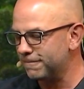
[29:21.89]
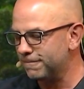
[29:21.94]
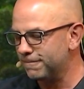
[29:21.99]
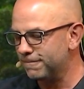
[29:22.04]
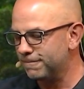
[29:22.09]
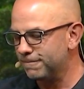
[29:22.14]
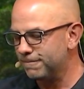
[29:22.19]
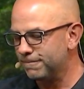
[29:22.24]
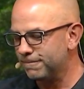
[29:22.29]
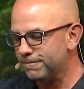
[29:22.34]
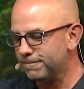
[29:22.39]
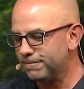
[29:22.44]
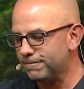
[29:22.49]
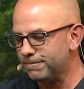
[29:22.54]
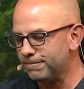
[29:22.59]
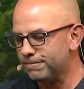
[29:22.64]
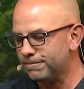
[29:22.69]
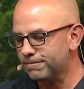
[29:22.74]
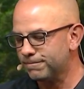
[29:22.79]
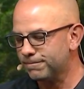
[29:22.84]

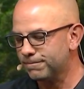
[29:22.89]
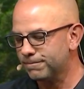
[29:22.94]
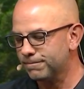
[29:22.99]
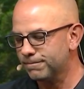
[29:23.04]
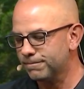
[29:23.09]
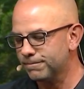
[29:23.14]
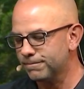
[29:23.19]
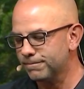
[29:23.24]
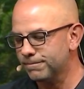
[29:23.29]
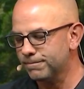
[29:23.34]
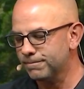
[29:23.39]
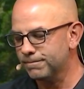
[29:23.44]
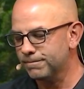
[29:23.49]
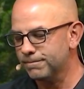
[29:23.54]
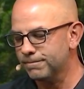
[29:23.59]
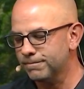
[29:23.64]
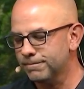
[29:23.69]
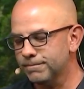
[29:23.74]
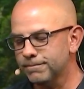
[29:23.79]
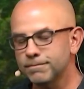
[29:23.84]

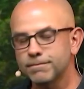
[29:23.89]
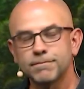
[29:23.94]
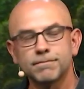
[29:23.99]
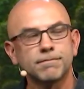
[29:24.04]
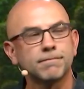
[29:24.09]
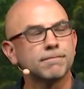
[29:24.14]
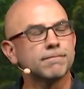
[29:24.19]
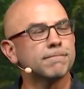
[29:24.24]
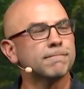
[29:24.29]
Nothing is said.